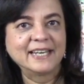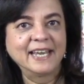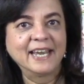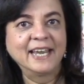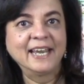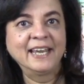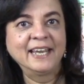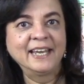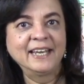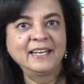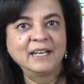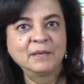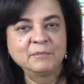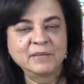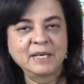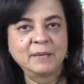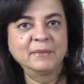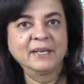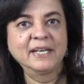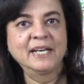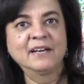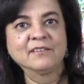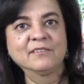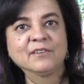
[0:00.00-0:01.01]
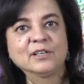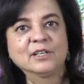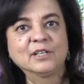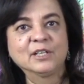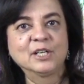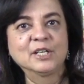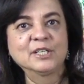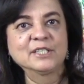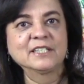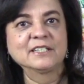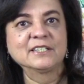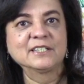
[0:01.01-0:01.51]
hey, I'm coming out of the
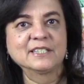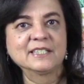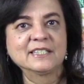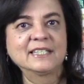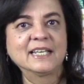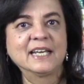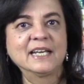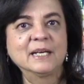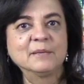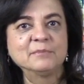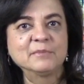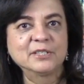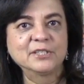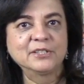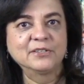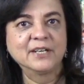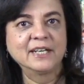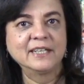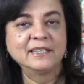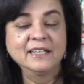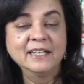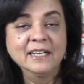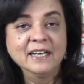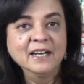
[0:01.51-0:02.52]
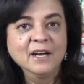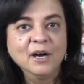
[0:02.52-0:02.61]
closet to say I'm straight.